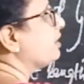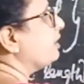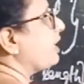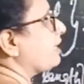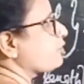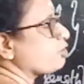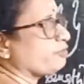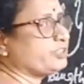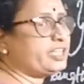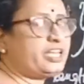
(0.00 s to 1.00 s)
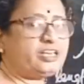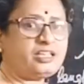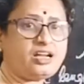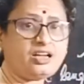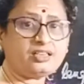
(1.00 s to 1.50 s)
Direction of the
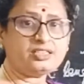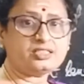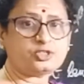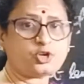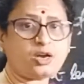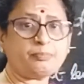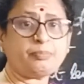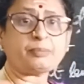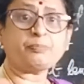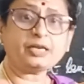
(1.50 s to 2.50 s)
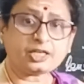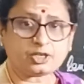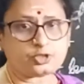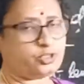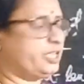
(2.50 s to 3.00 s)
area is drawn
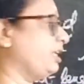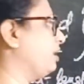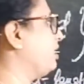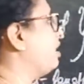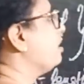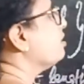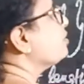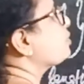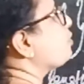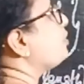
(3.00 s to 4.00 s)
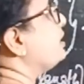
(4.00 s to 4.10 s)
perpendicular to the area. So,